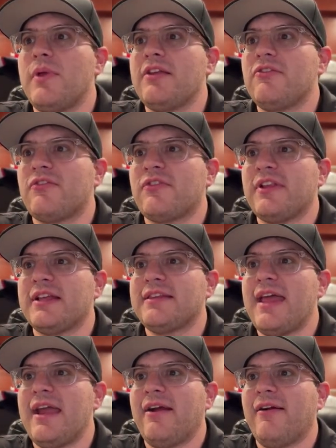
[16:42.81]
We could just select
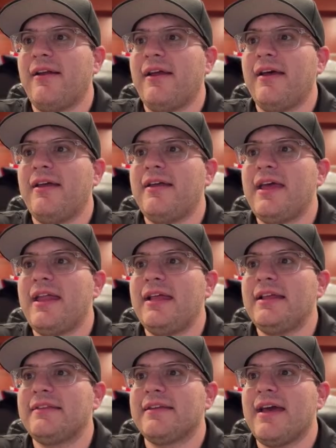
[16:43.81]
the area, and I
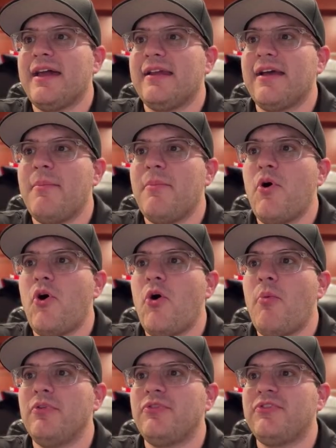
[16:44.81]
like to kind of come
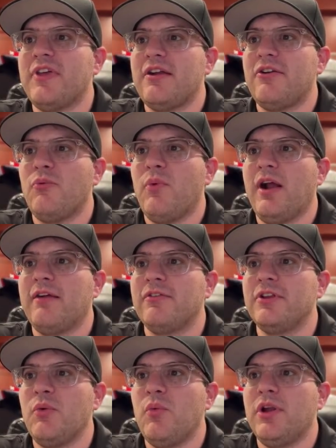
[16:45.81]
almost center to where I
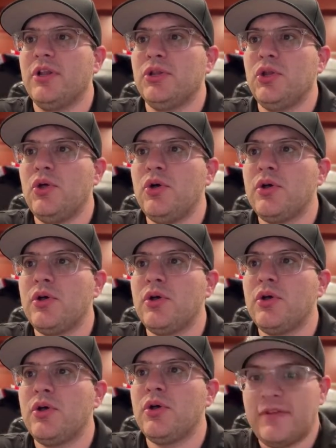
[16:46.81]
really want to look.
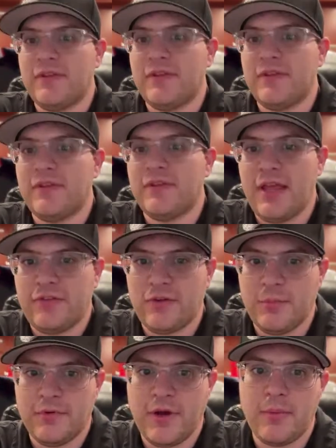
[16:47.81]
In this case, it
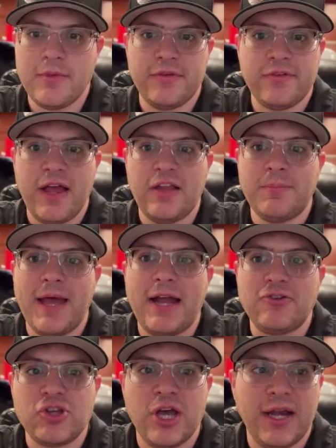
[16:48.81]
would be right where this last
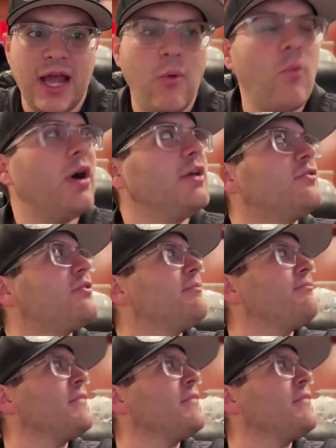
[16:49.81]
patch cutout was.